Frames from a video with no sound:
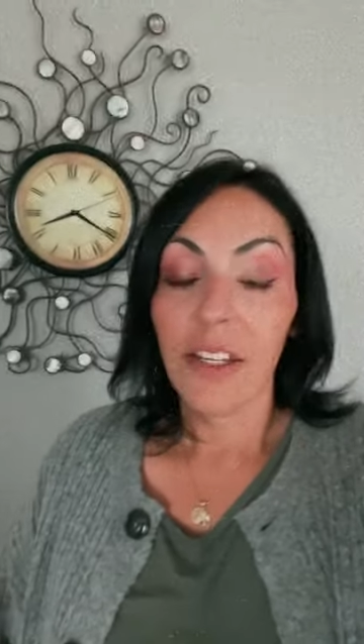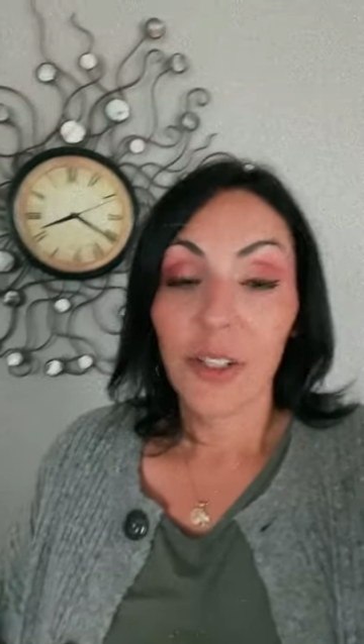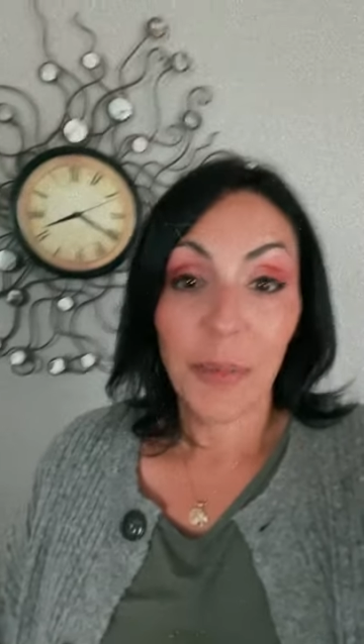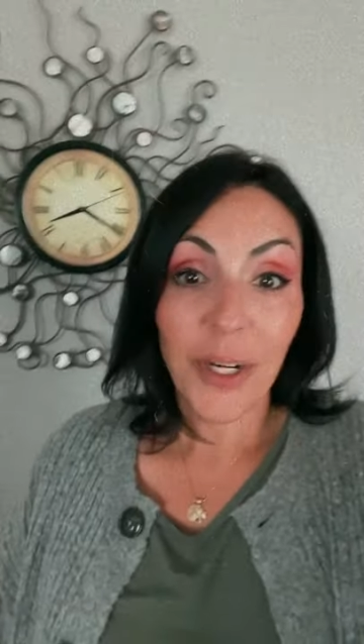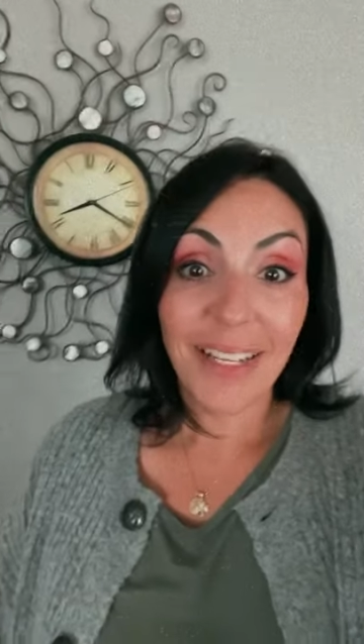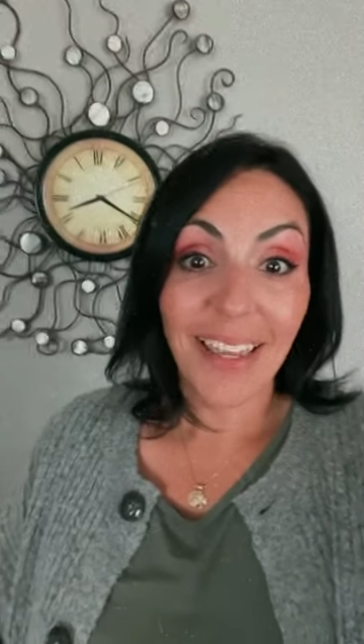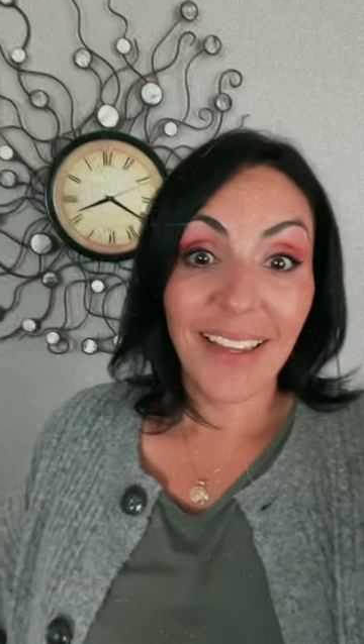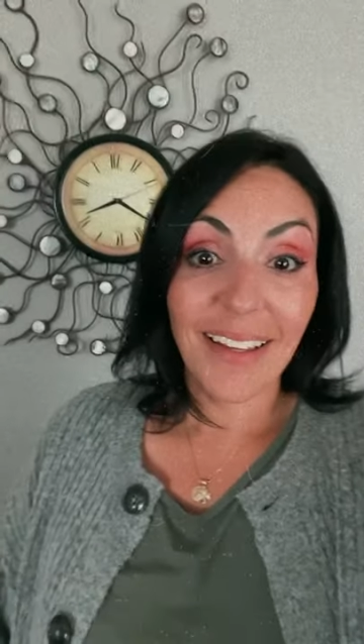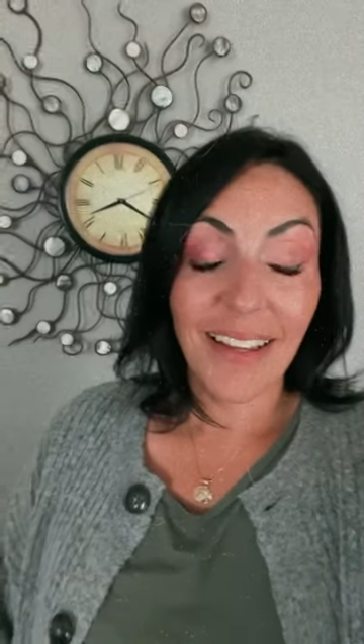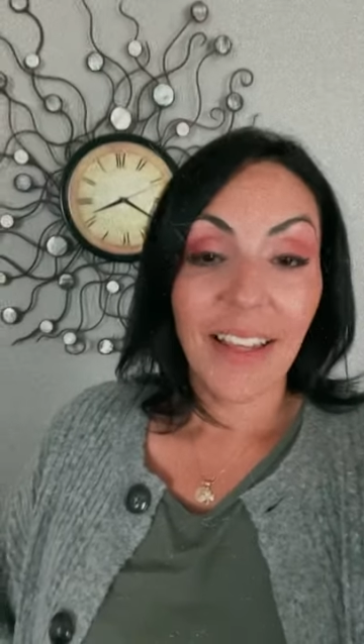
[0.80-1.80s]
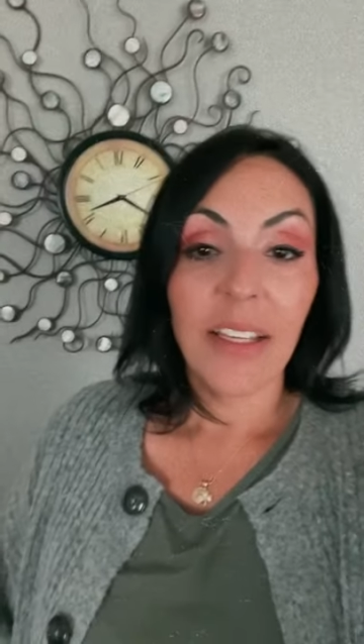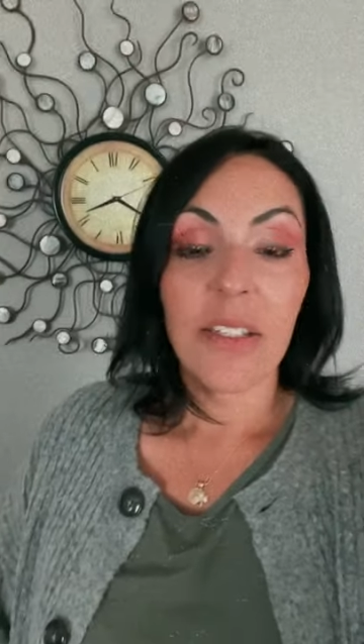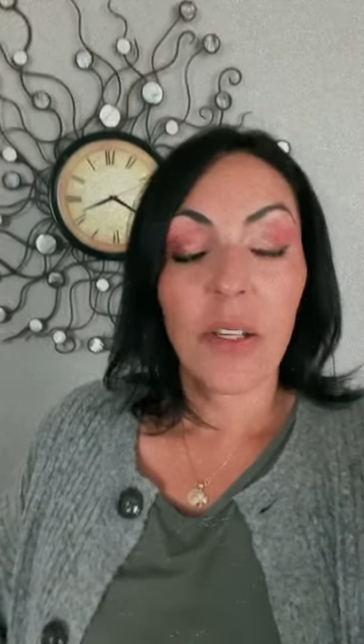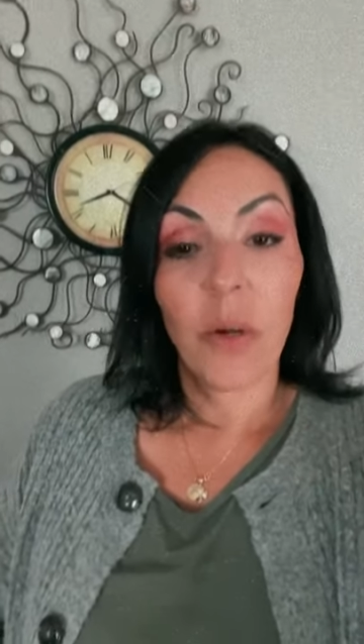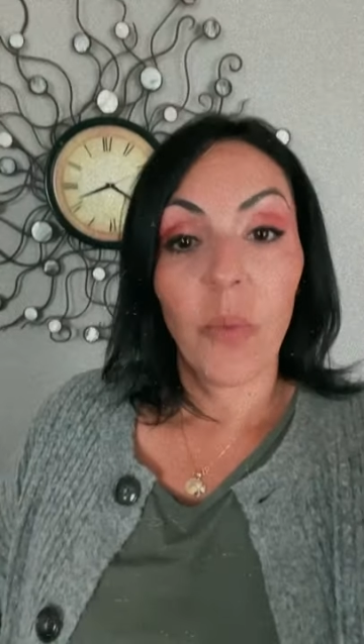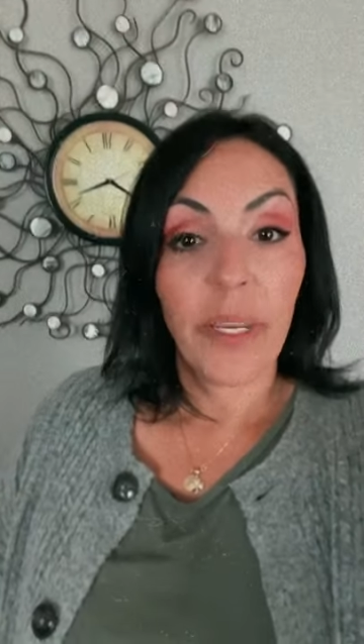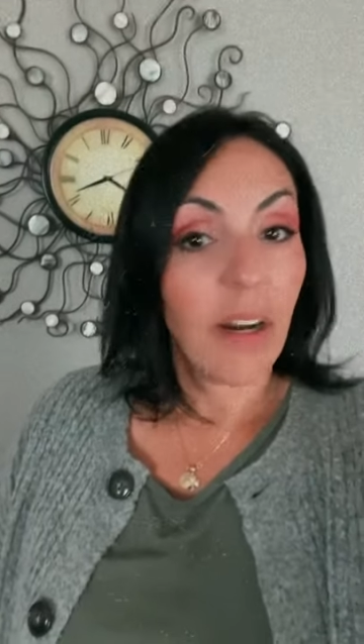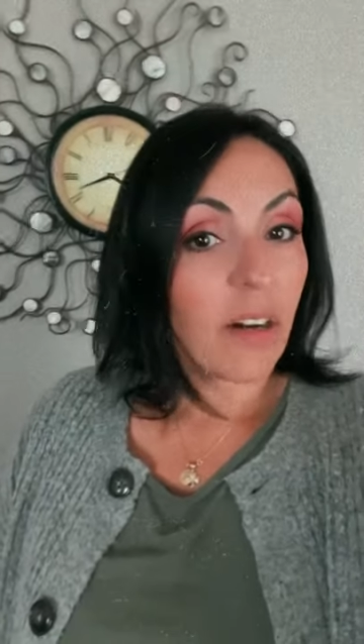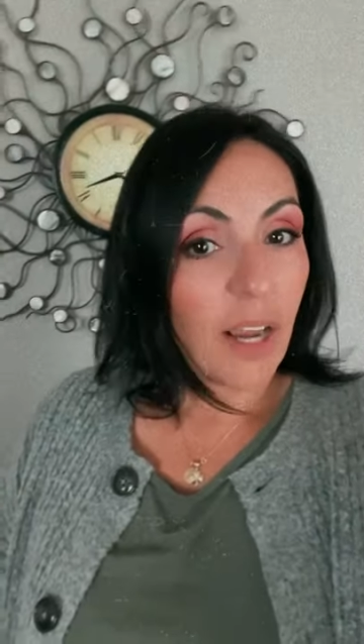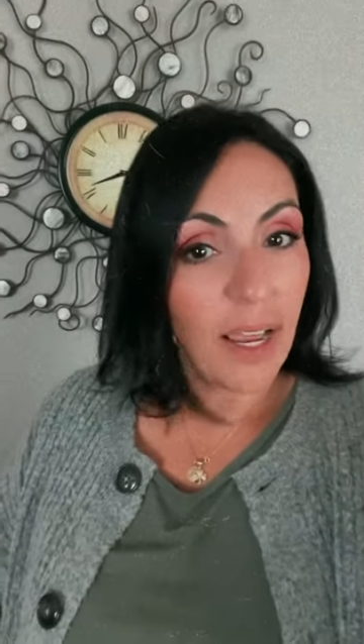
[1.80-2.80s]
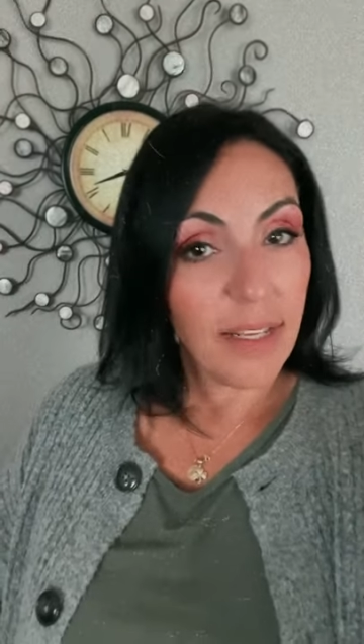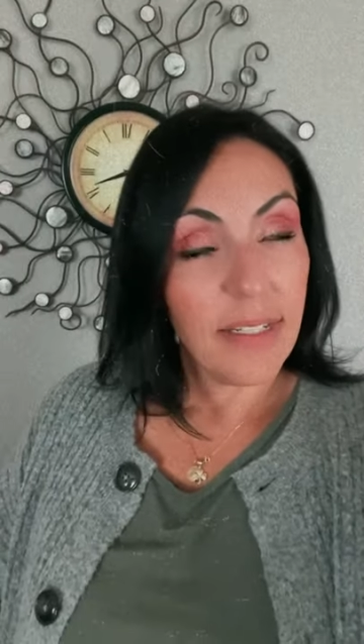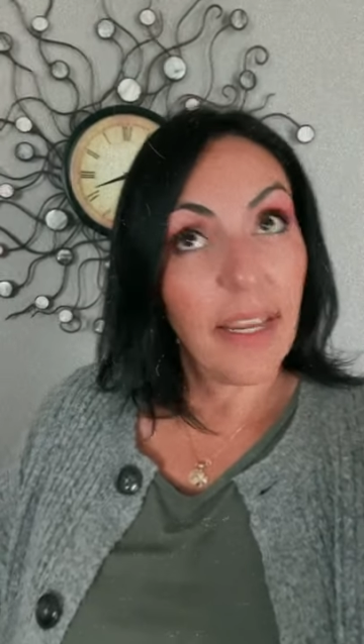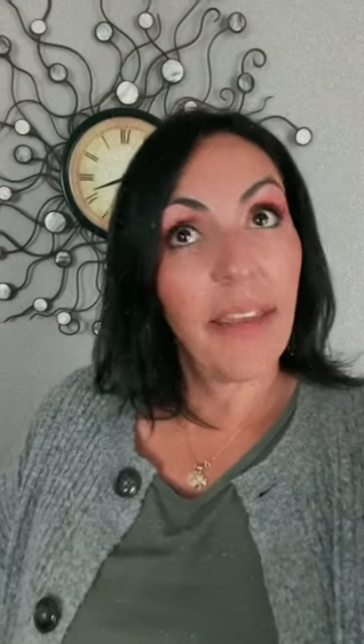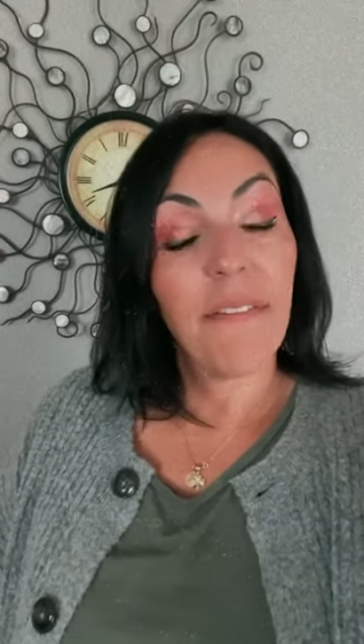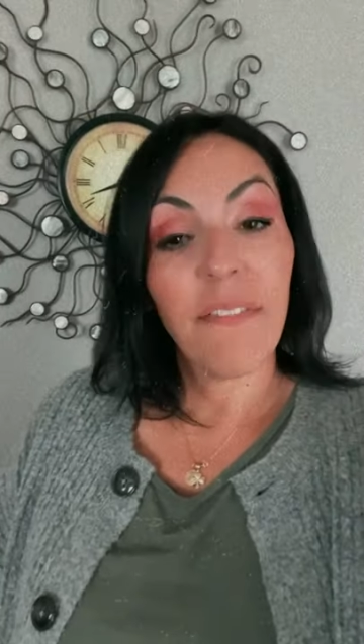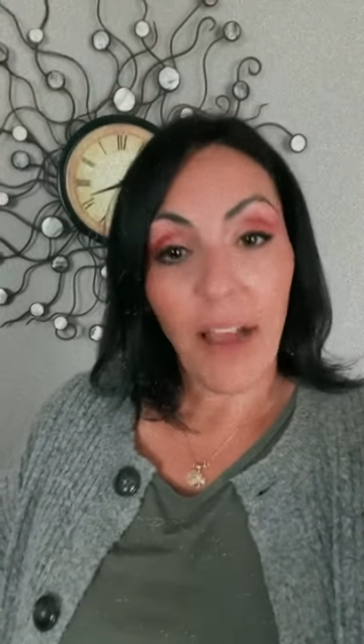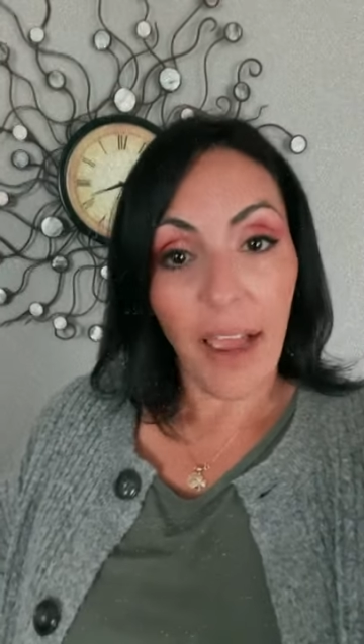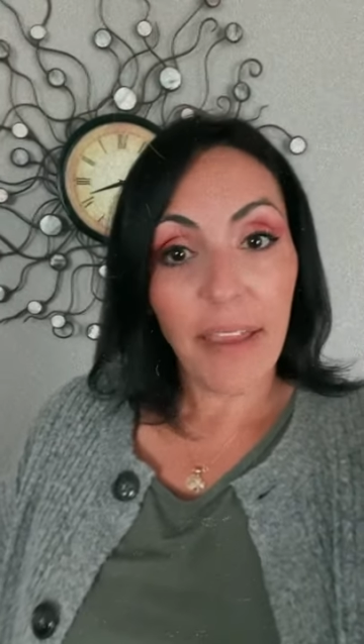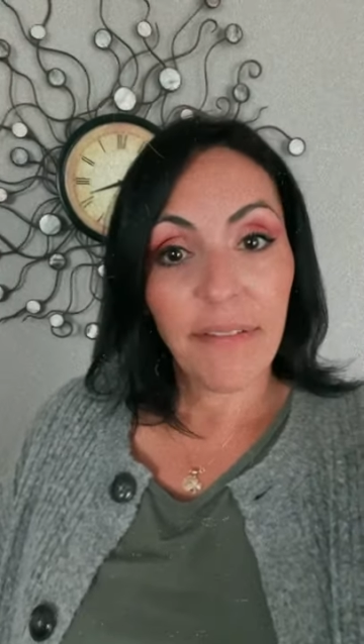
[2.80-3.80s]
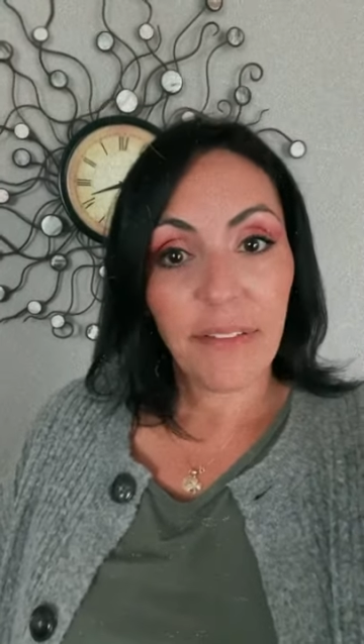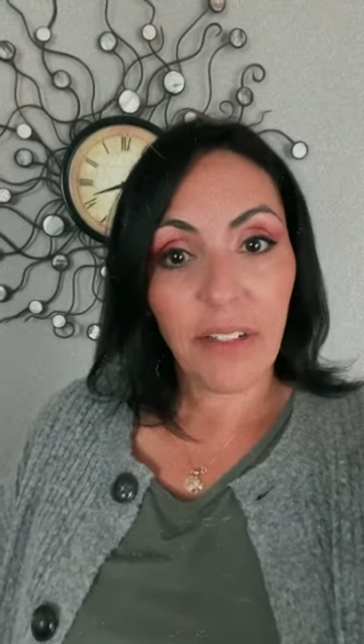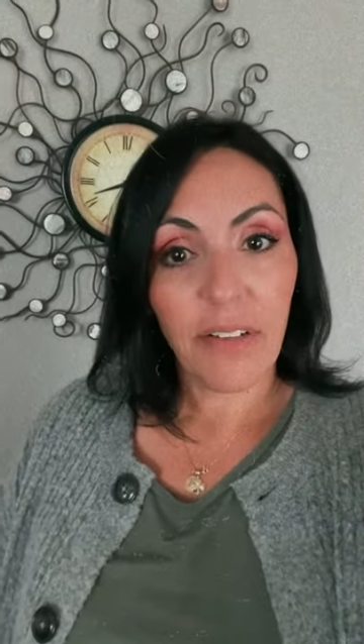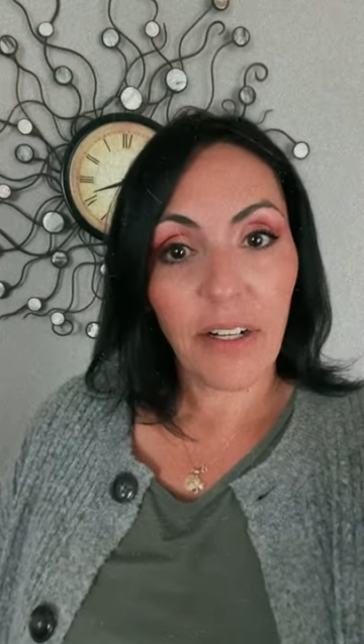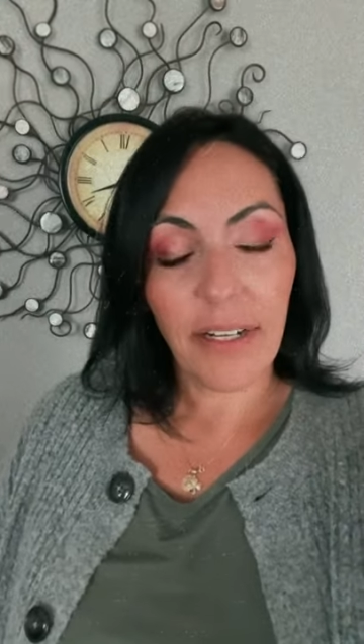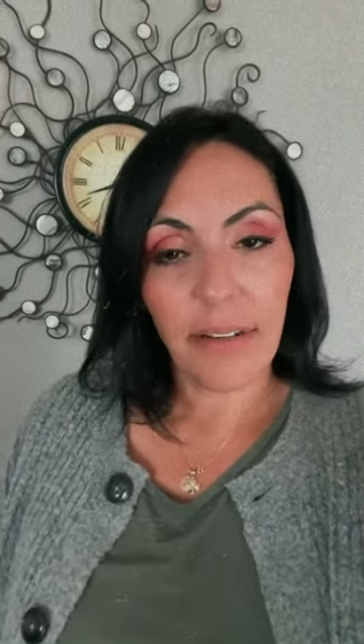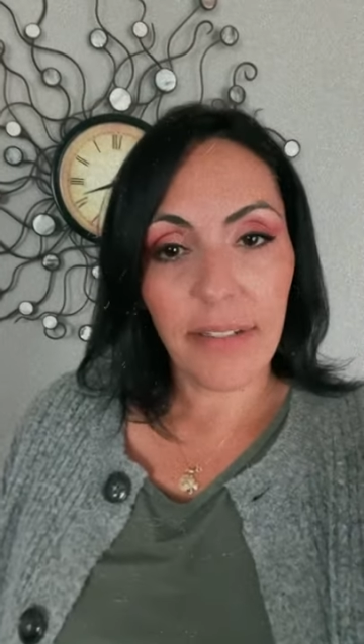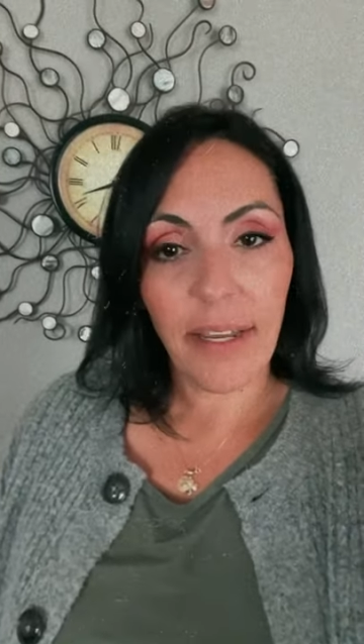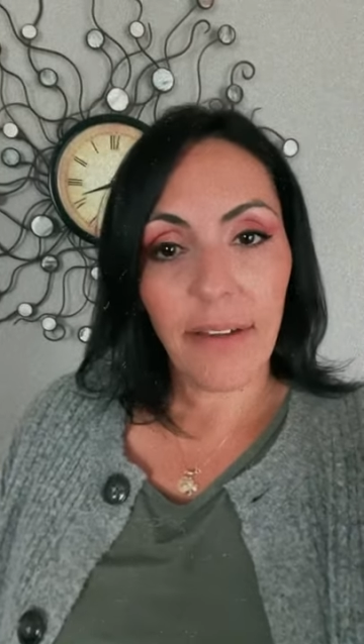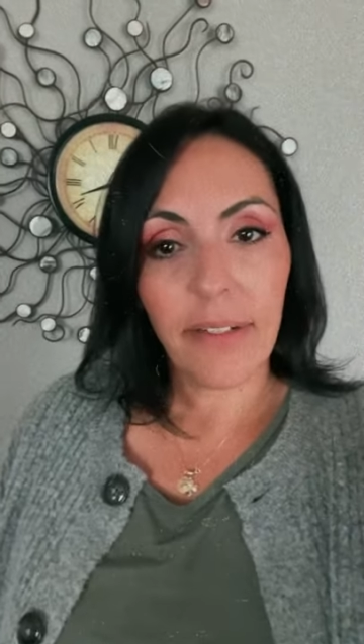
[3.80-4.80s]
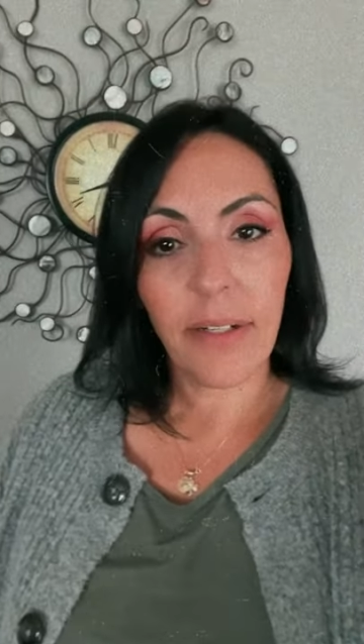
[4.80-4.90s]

Good morning. So, we are on day five of our countdown,